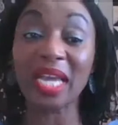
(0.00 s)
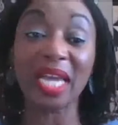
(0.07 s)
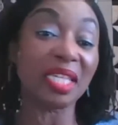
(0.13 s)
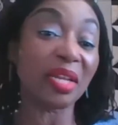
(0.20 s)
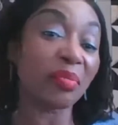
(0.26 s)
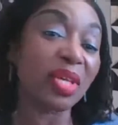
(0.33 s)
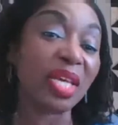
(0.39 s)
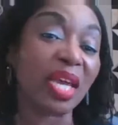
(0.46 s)
up
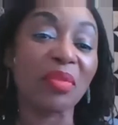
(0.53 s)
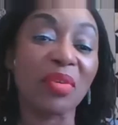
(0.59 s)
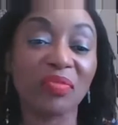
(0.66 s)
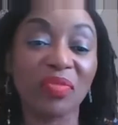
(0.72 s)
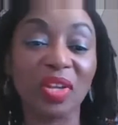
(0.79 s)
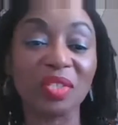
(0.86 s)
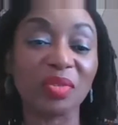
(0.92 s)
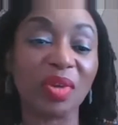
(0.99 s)
becoming
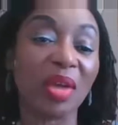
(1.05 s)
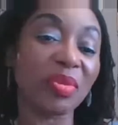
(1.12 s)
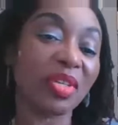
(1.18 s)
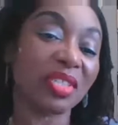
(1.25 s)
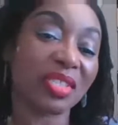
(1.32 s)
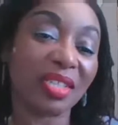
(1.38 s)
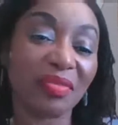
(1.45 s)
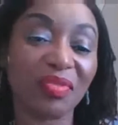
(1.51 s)
friends, right?
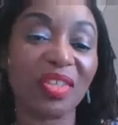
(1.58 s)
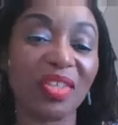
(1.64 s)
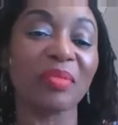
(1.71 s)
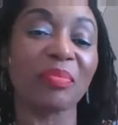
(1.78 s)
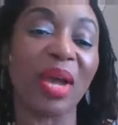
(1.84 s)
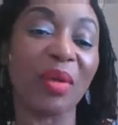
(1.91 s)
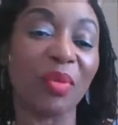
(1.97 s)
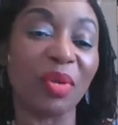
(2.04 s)
Because if say they
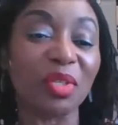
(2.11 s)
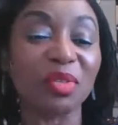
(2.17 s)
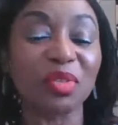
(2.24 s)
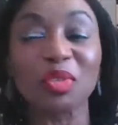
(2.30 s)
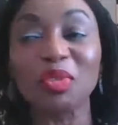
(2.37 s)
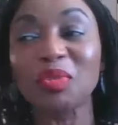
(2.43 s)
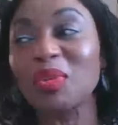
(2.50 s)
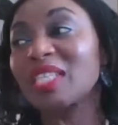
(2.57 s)
buy one or
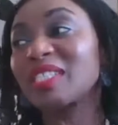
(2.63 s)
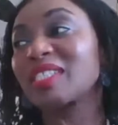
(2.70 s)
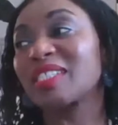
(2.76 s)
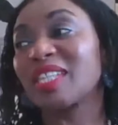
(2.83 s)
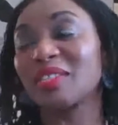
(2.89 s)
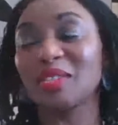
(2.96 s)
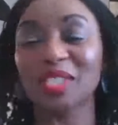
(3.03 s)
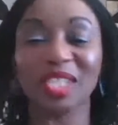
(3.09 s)
two dresses,
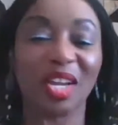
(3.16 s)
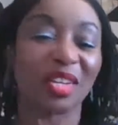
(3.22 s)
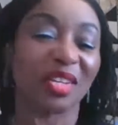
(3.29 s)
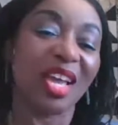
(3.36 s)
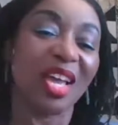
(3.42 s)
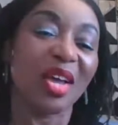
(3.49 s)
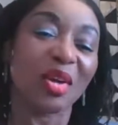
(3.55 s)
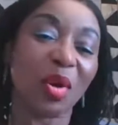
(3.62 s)
then you start
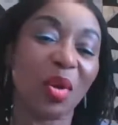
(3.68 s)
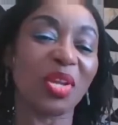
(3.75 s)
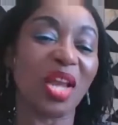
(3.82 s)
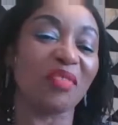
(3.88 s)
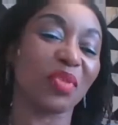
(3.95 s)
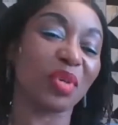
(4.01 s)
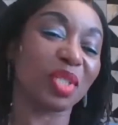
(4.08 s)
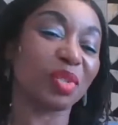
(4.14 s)
going
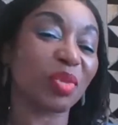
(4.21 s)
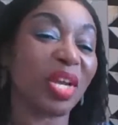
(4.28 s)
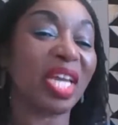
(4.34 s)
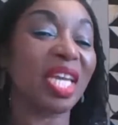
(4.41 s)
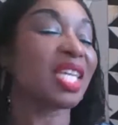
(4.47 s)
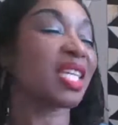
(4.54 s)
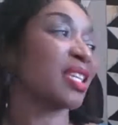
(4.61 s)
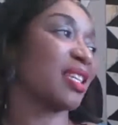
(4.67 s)
out for a
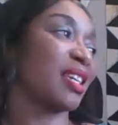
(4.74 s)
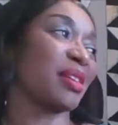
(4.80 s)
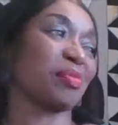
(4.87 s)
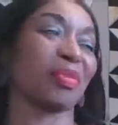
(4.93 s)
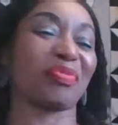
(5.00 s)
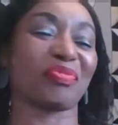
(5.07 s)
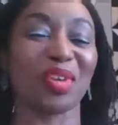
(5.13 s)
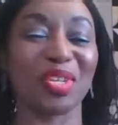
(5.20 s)
drink, and
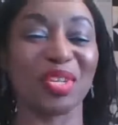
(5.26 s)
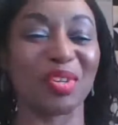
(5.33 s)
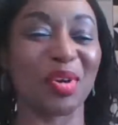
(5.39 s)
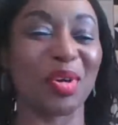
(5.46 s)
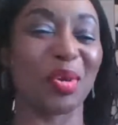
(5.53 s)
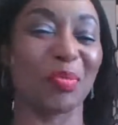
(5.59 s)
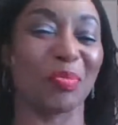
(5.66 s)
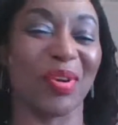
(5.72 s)
before you
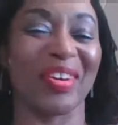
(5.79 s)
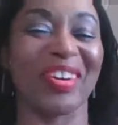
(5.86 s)
know